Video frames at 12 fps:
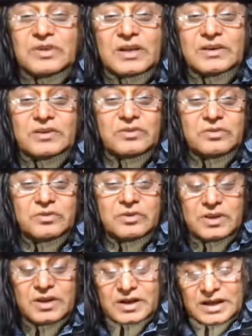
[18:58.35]
nothing to do
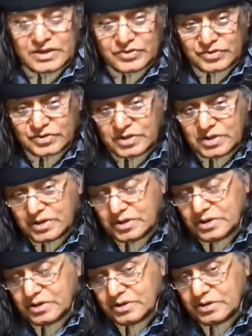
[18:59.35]
with the race,
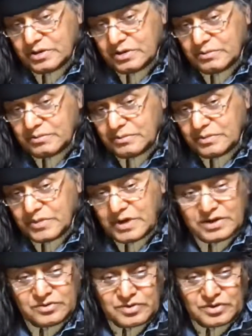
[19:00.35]

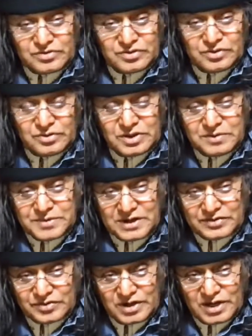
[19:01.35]
but it was to do with the
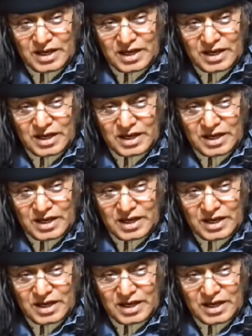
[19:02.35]
personal